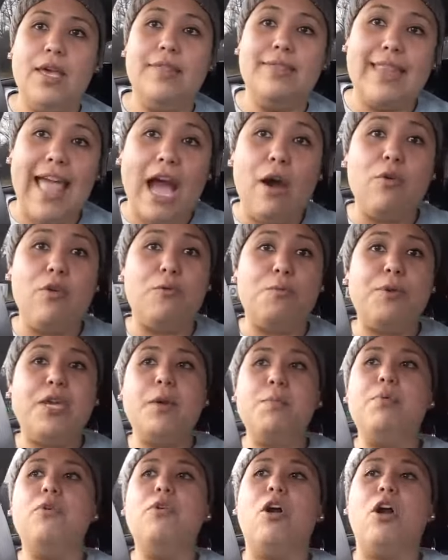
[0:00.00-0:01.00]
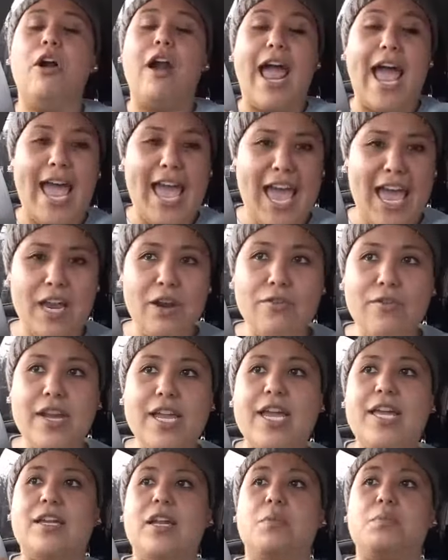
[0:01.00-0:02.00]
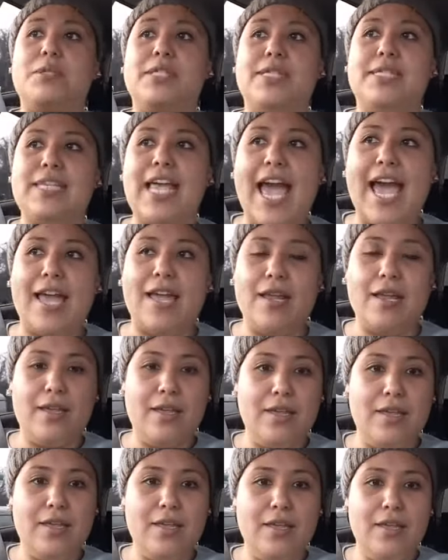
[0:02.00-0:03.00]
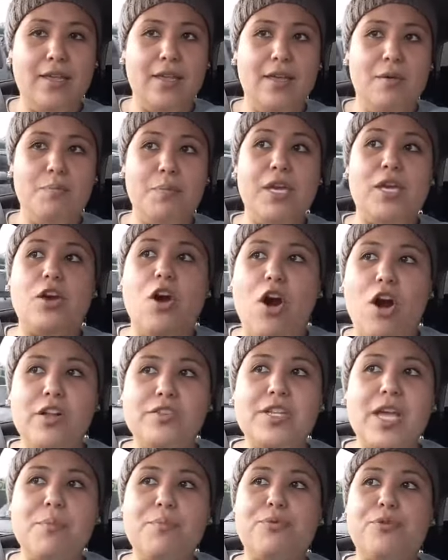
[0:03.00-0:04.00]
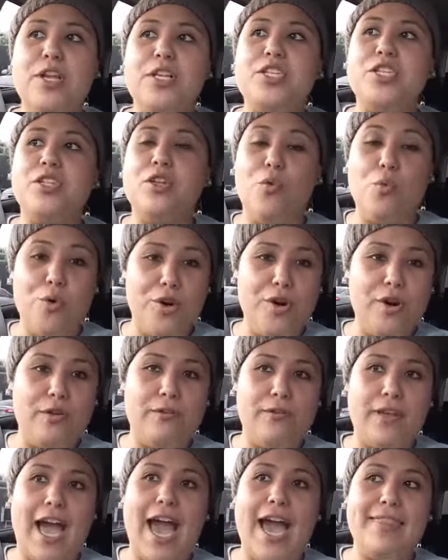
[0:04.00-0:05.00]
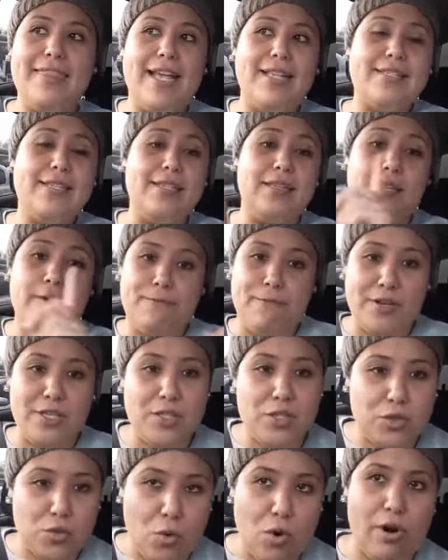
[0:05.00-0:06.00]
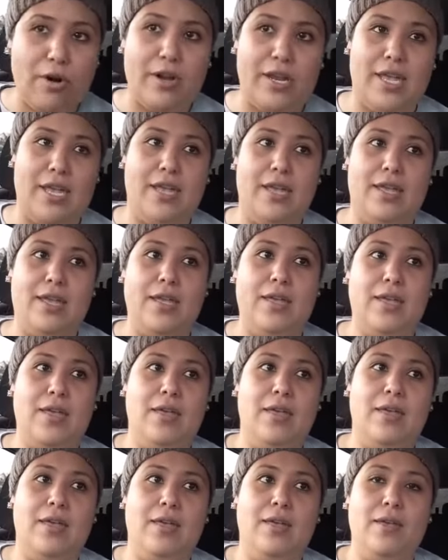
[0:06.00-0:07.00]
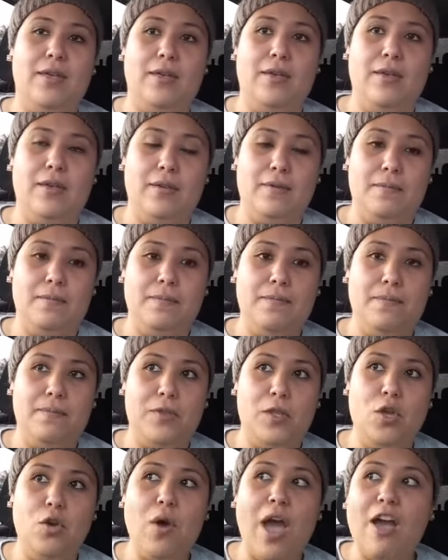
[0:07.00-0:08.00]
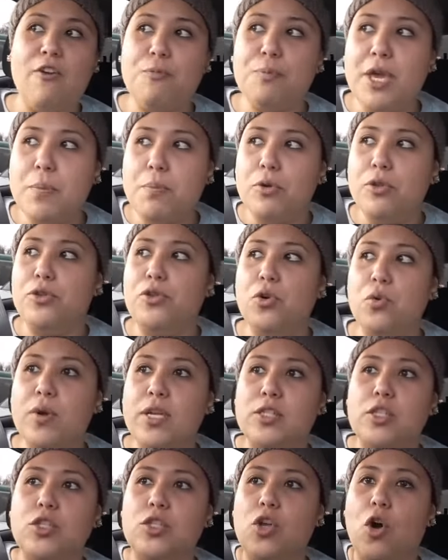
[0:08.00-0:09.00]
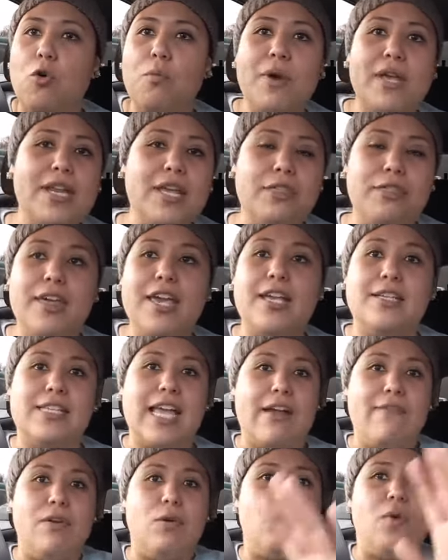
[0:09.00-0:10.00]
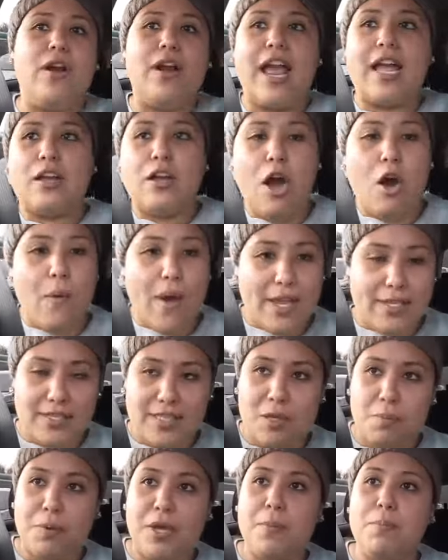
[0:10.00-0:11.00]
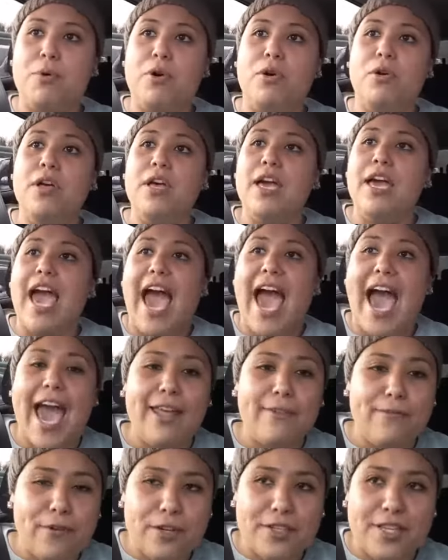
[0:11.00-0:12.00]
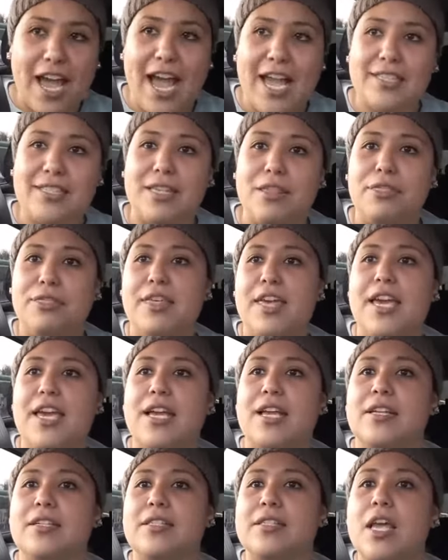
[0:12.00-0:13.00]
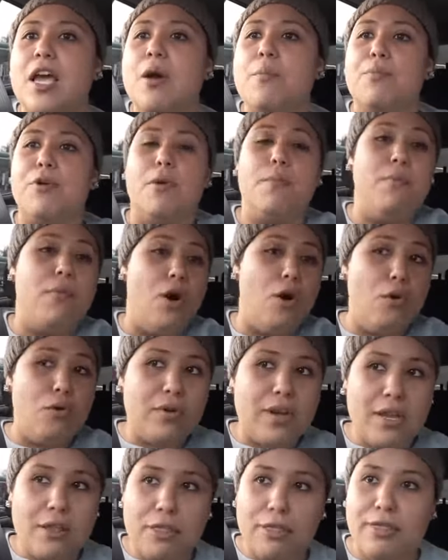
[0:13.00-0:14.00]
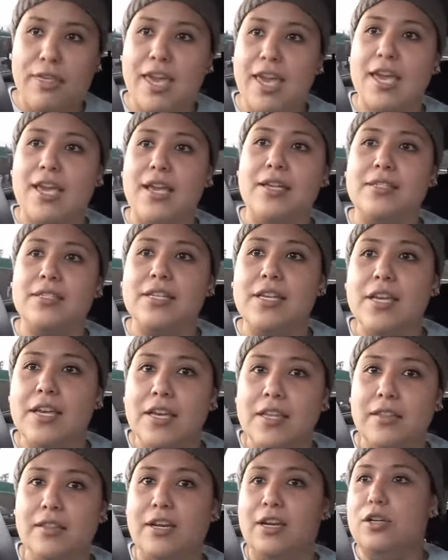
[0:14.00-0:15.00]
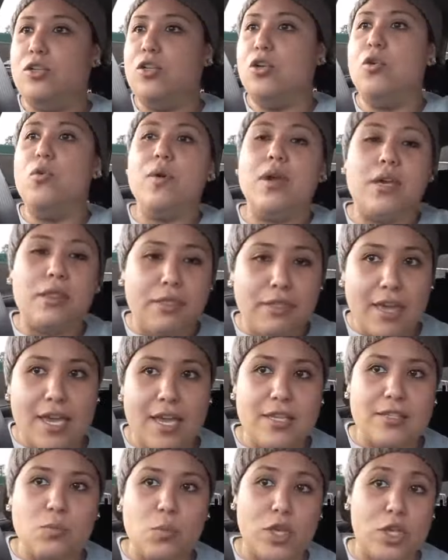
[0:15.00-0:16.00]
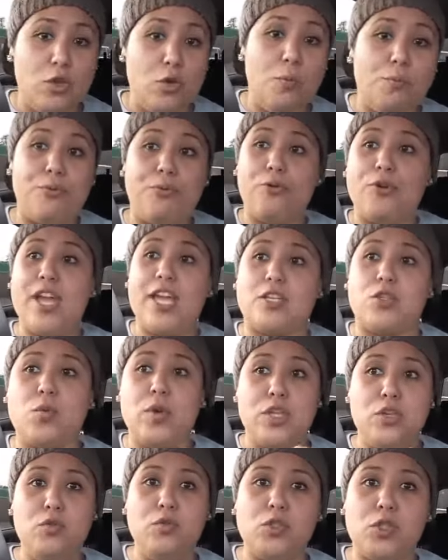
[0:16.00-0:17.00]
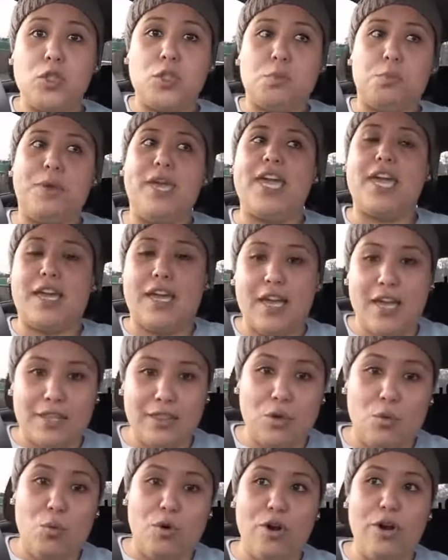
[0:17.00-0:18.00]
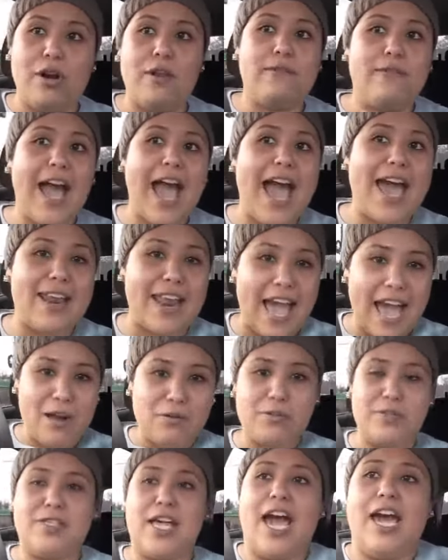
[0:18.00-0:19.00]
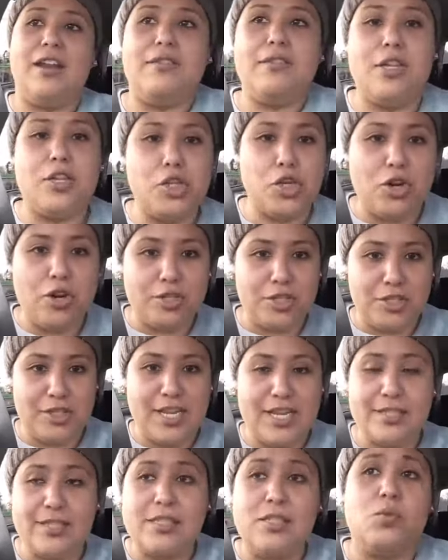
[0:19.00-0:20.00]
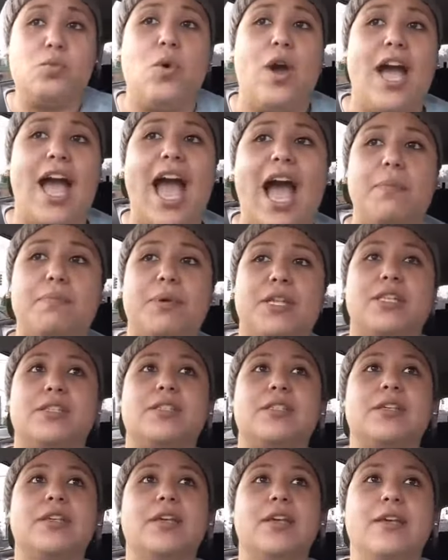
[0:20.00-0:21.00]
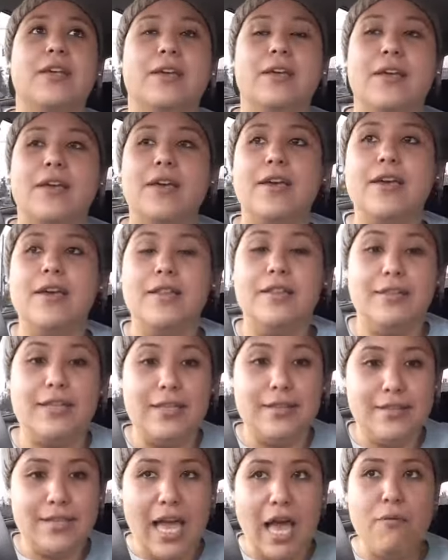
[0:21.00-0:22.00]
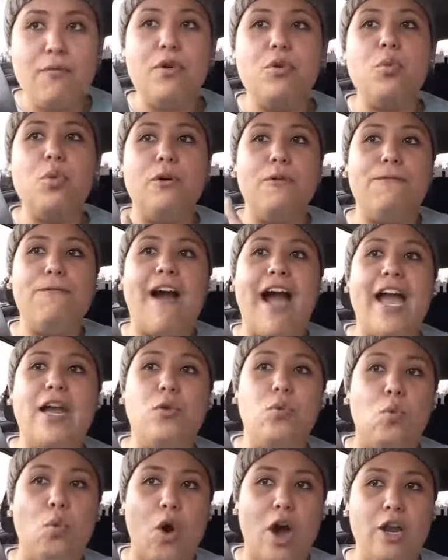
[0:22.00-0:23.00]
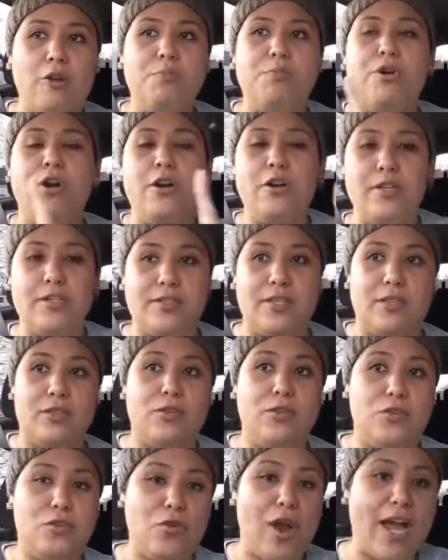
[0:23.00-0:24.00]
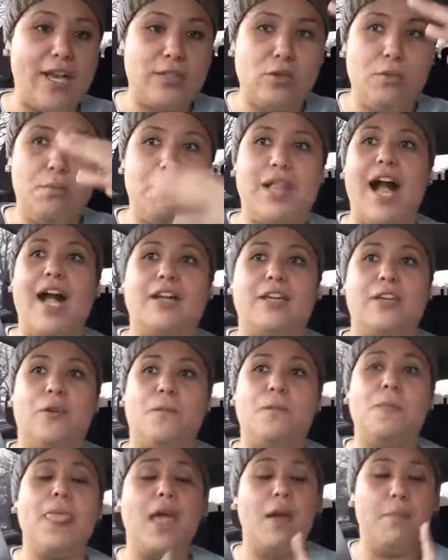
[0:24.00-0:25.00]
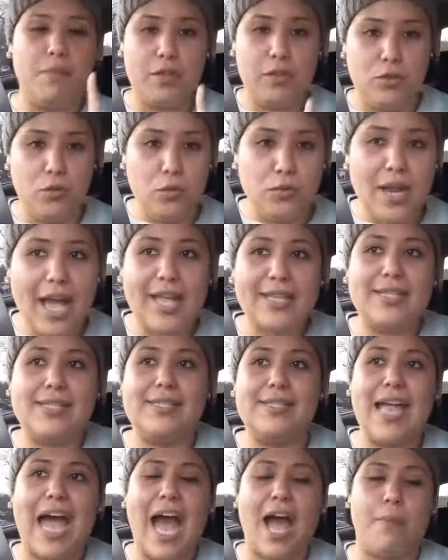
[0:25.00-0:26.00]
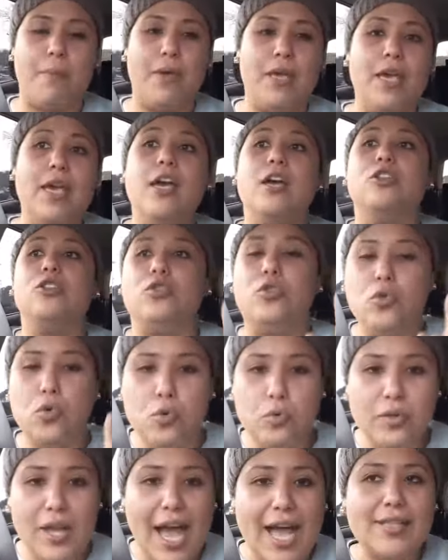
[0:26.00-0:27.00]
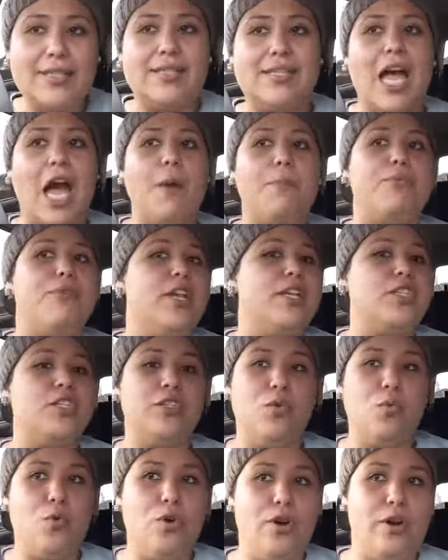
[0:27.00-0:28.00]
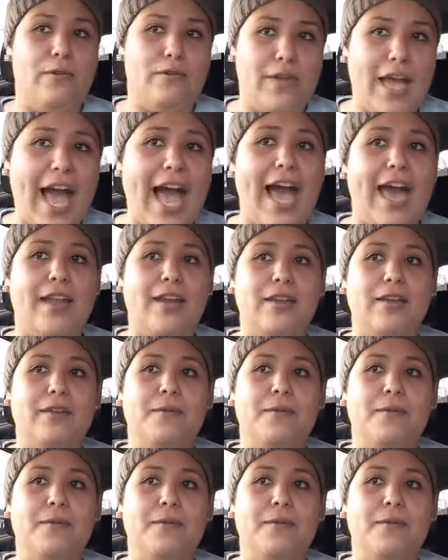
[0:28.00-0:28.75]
Now, if people are angry and upset because I'm preaching the word of God, that's a different story. You have people doing so many things. Everywhere I go, I see people advertising things, promoting things. They're doing things. When you preach, when you speak the word of God outside of the church, this is what happens. The devil will find one person to try to block you. But do not stop. Do not stop preaching the word of God.